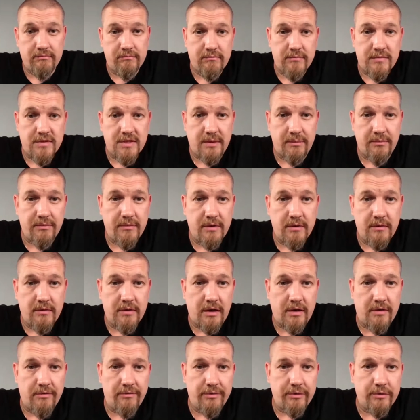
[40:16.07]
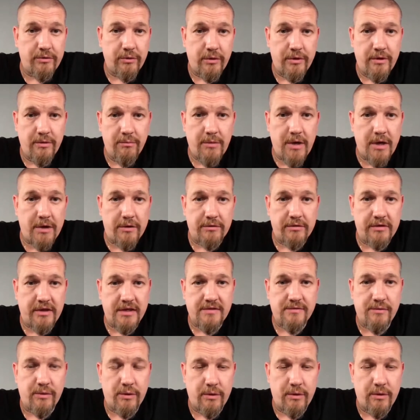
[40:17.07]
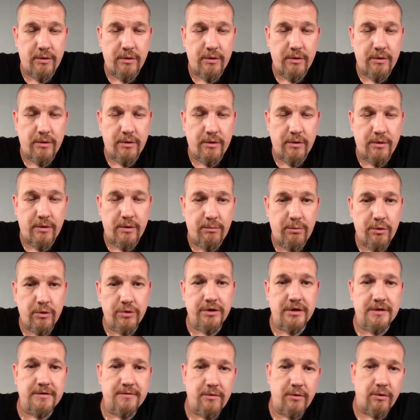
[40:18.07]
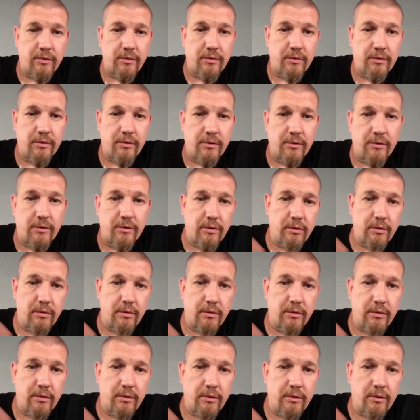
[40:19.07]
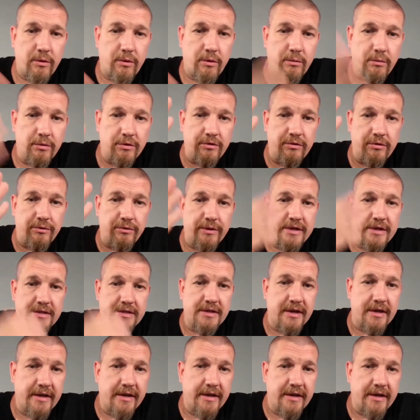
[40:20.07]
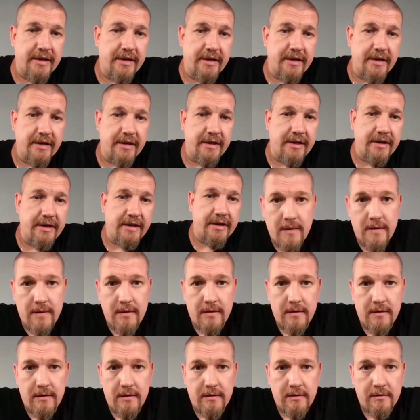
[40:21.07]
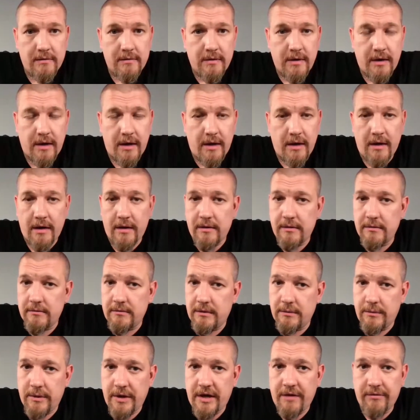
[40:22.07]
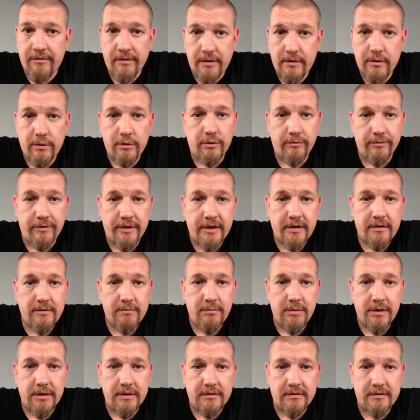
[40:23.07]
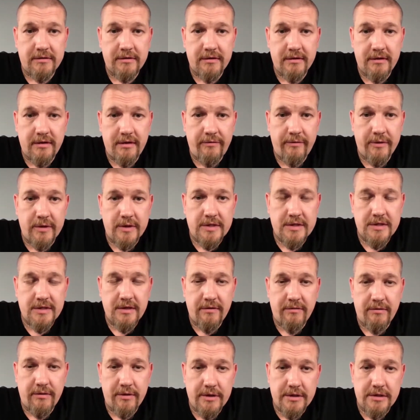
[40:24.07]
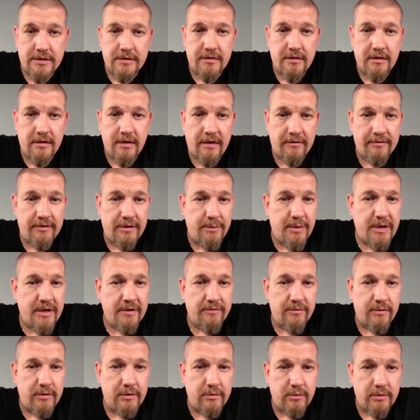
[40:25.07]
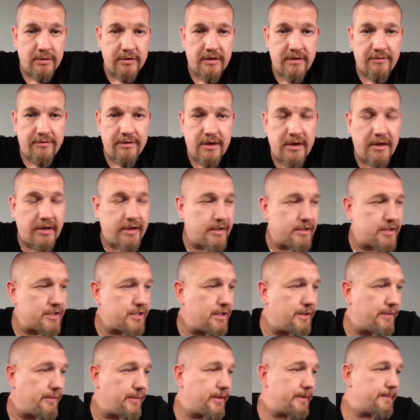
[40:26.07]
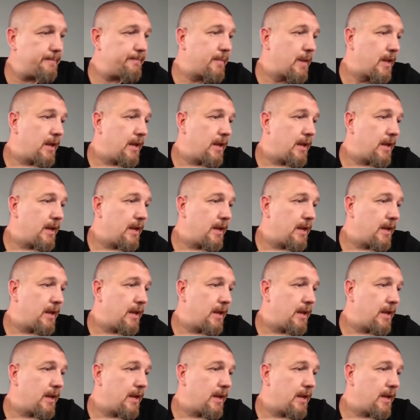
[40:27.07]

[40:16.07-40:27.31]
Something like, if we're talking micro tasks for robotics, for a robot to raise the hand or something, then we haven't thought of that. But if there is enough demand for it, we'll definitely consider it.